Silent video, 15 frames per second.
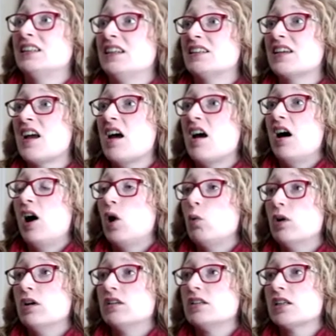And I
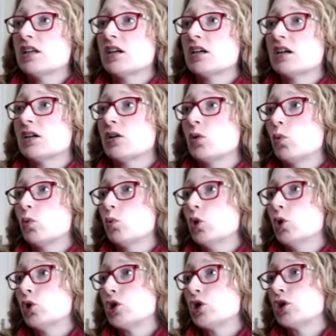wonder
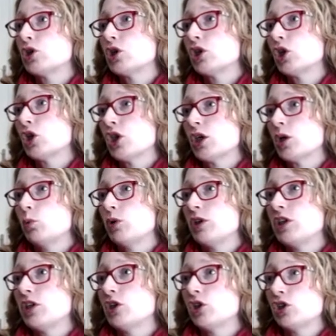what do you think we
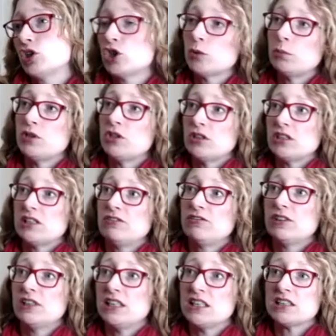could and should be doing
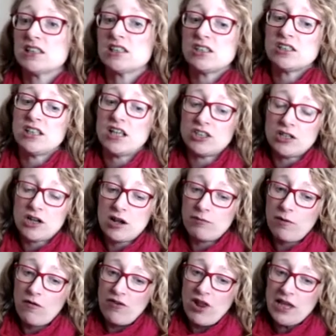differently because as you said like
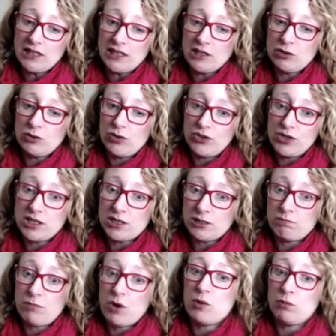reflecting on this
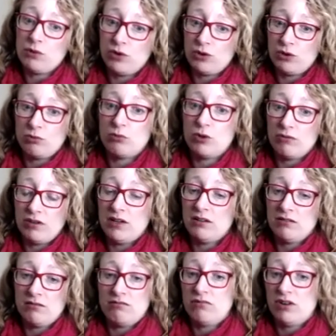moment that we're
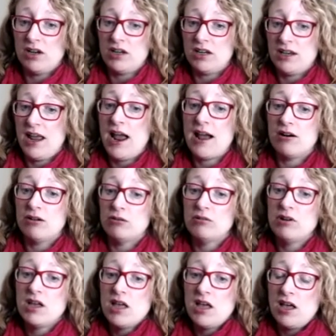in right
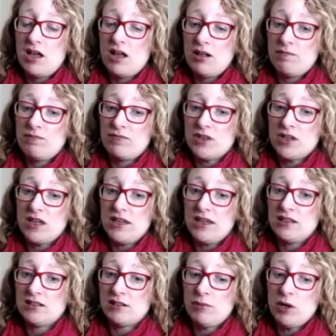now um, it
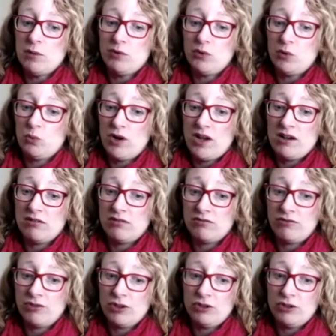is a moment when for the